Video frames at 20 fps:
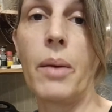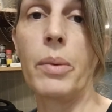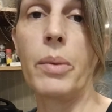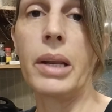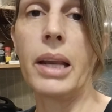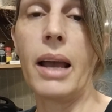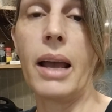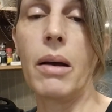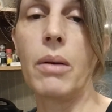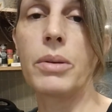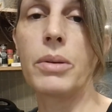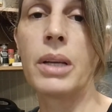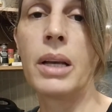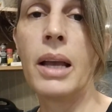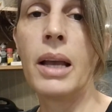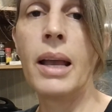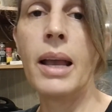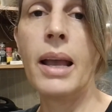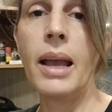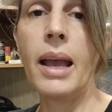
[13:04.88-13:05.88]
one out.
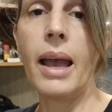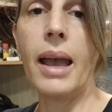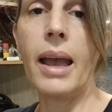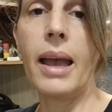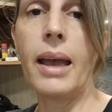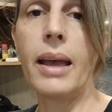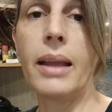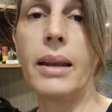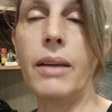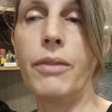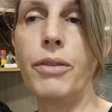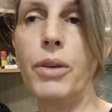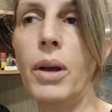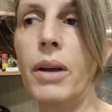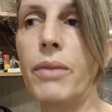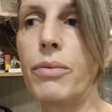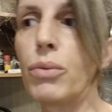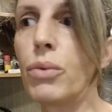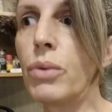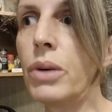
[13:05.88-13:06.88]
And if you
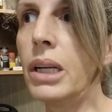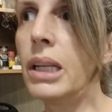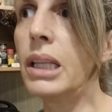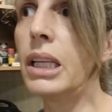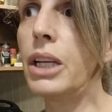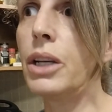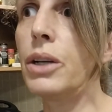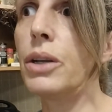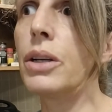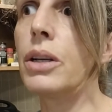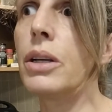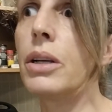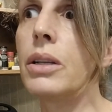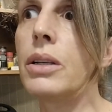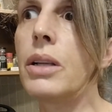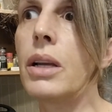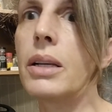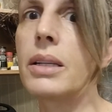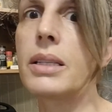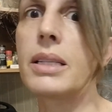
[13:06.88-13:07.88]
have really
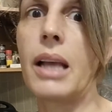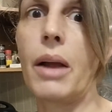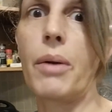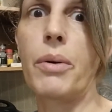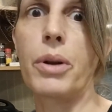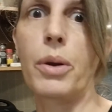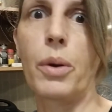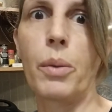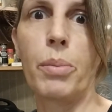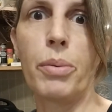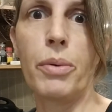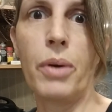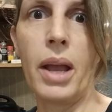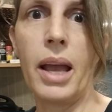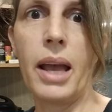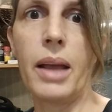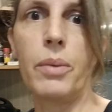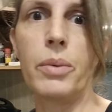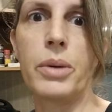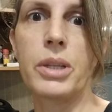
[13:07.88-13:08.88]
good sourdough
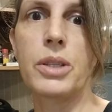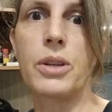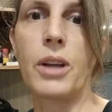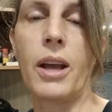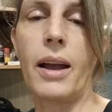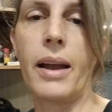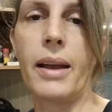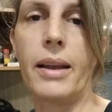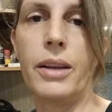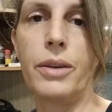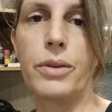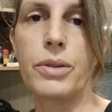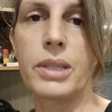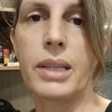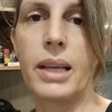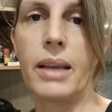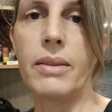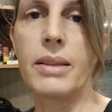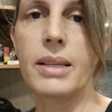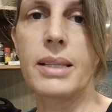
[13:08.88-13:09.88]
bread, which I used to
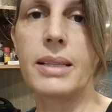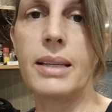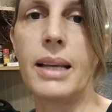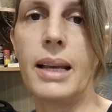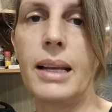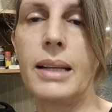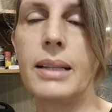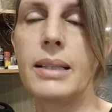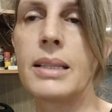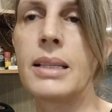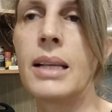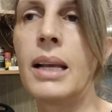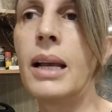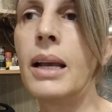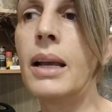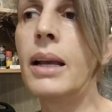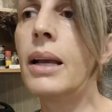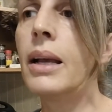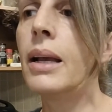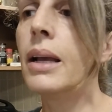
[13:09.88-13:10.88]
get in the States,
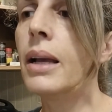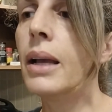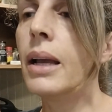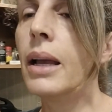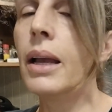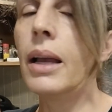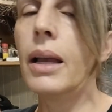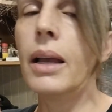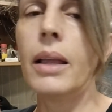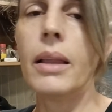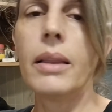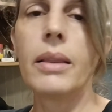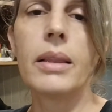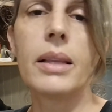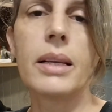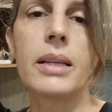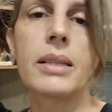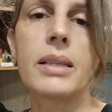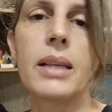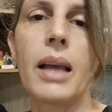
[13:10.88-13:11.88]

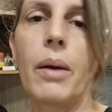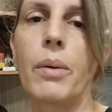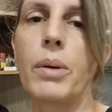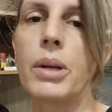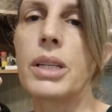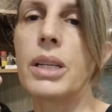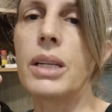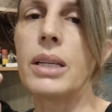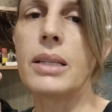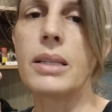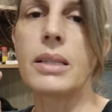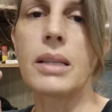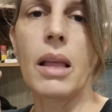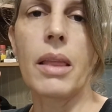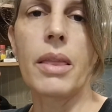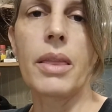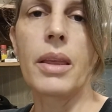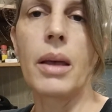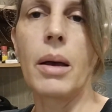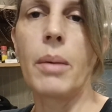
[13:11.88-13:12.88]
this sandwich is
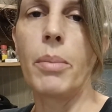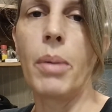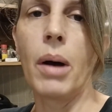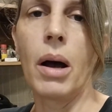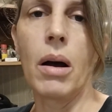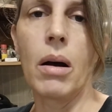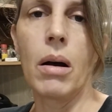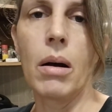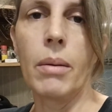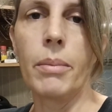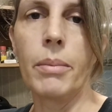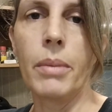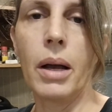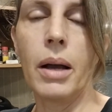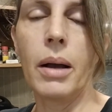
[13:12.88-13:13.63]
the bomb.